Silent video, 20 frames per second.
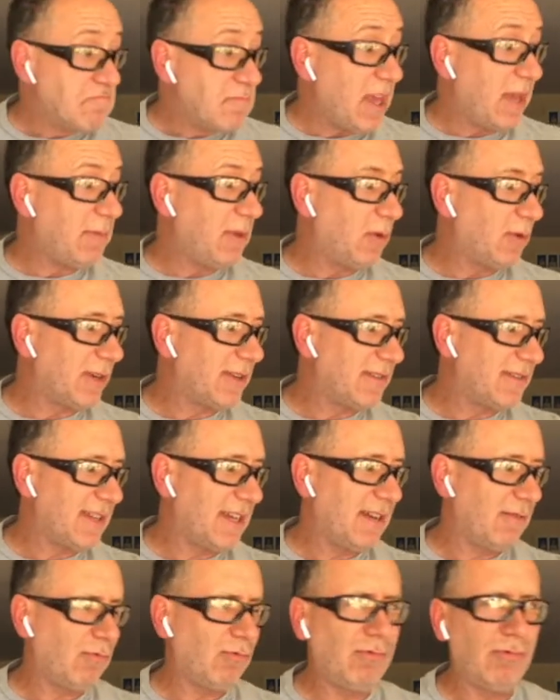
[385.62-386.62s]
Maybe you want to
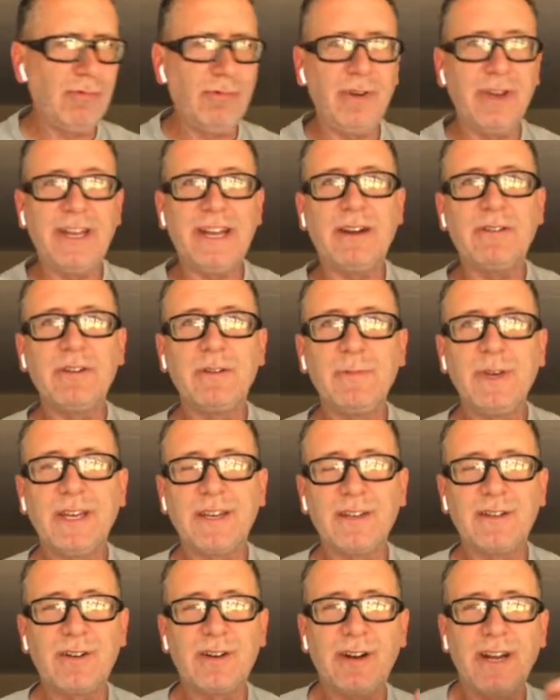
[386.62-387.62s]
say, wait, I want to
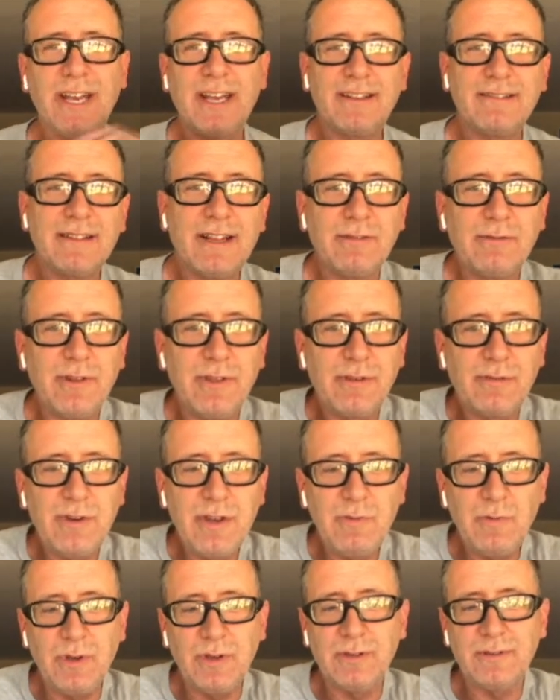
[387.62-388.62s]
make a trike like with
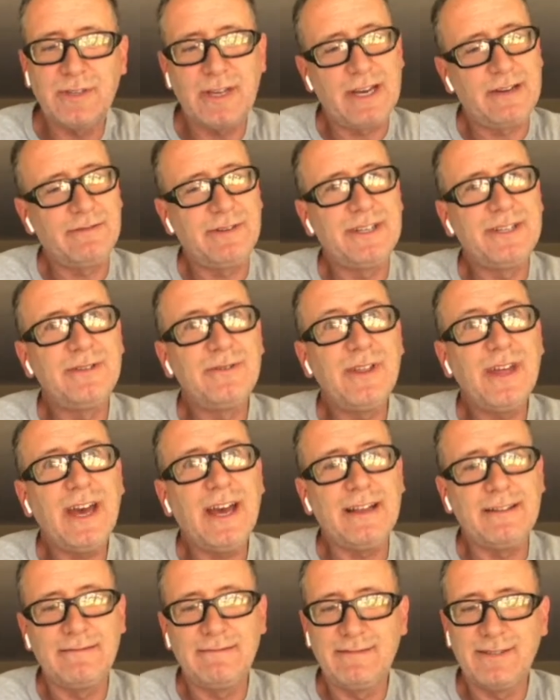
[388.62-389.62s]
3 wheels. How do I do
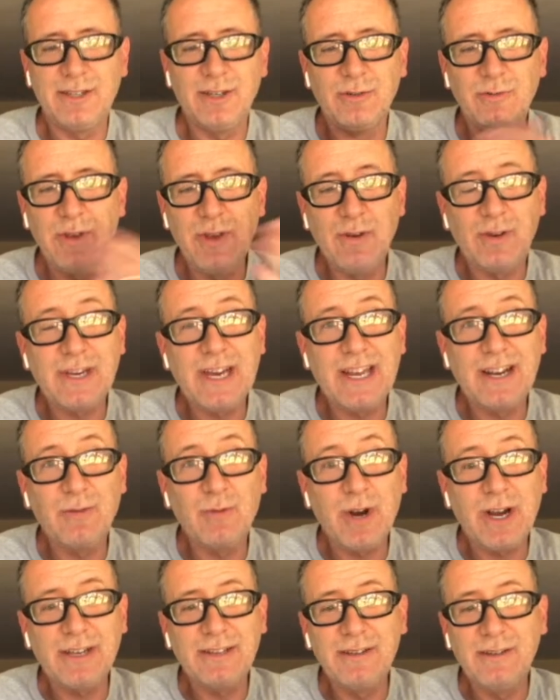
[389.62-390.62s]
that? So we kind
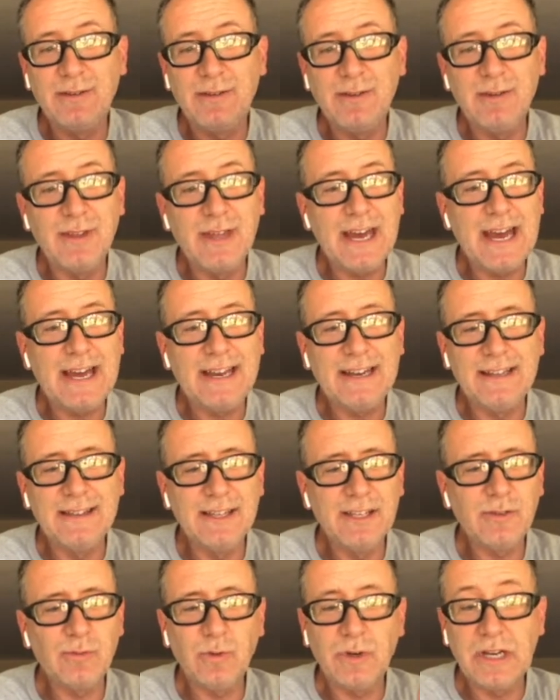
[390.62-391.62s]
of walk you through that.
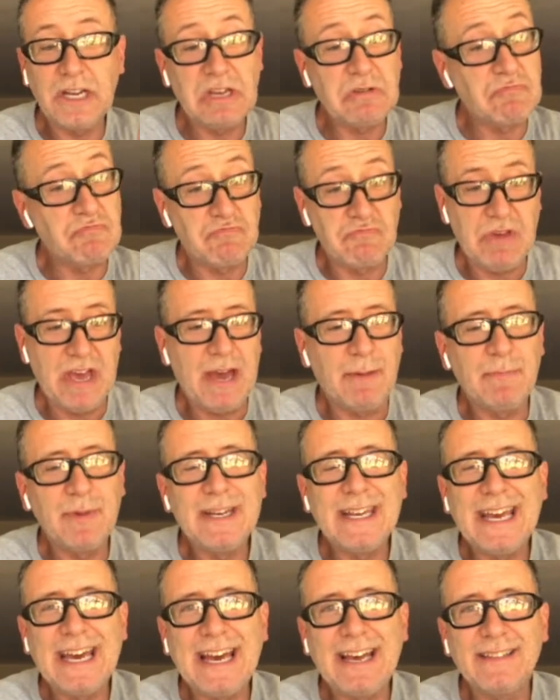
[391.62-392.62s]
And this one, I
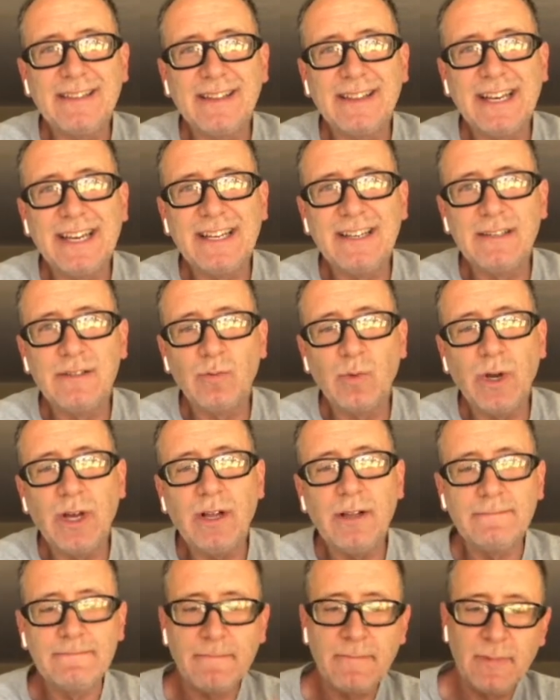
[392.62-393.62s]
happen to add the light as
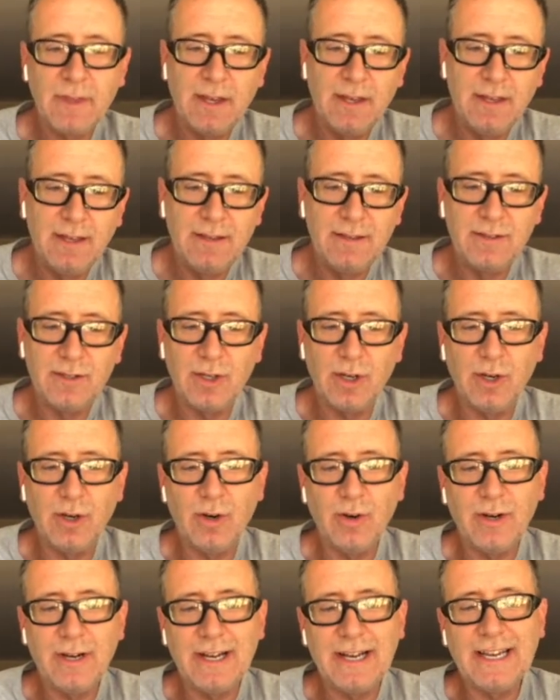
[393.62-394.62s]
well.
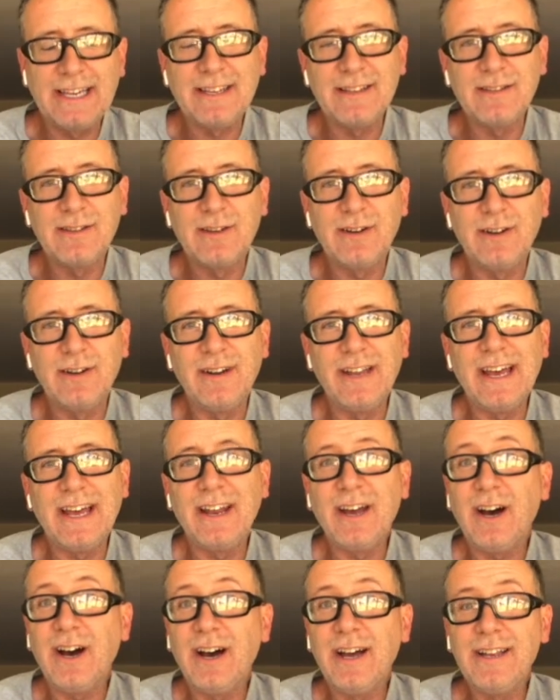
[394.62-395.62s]
So I can turn
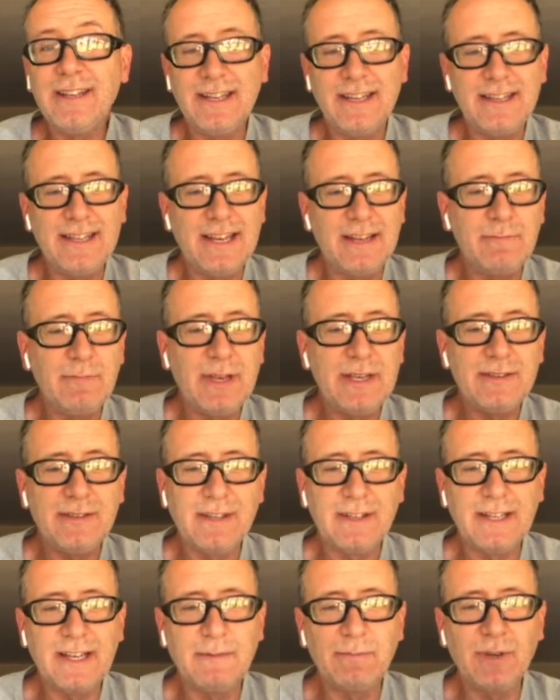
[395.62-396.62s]
that on, and then
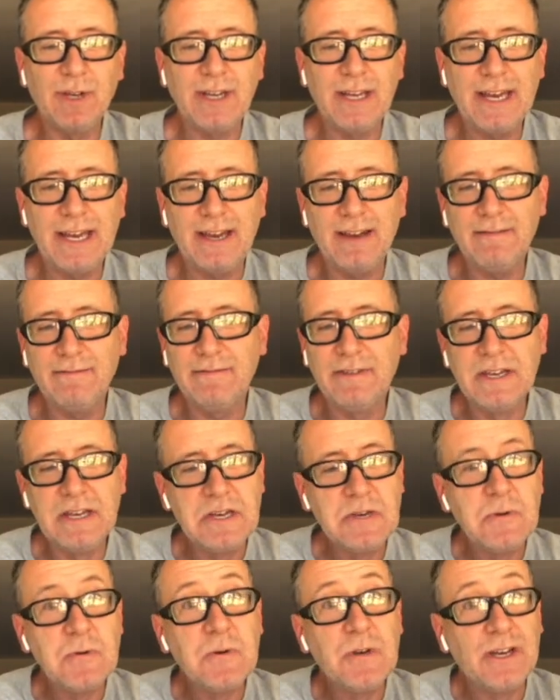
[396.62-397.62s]
basically I'm going to have,
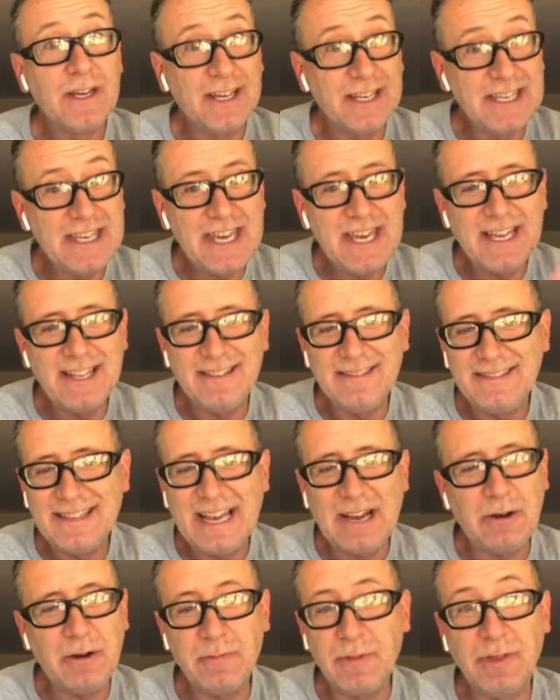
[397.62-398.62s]
again,
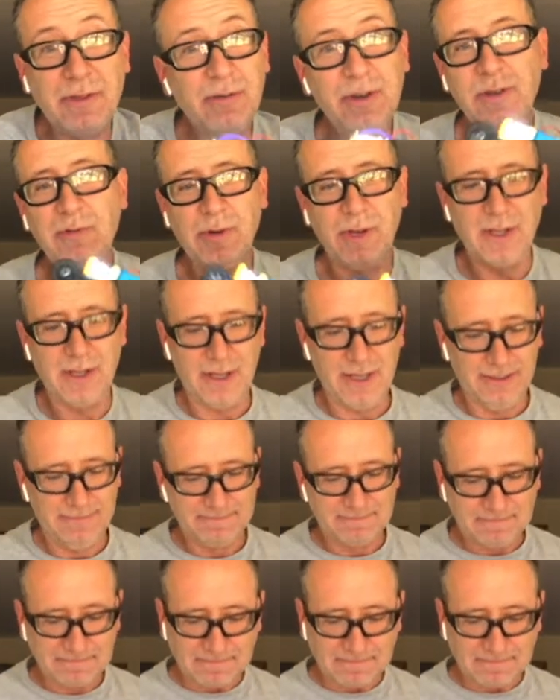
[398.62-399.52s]
now I'm a 3-wheeler,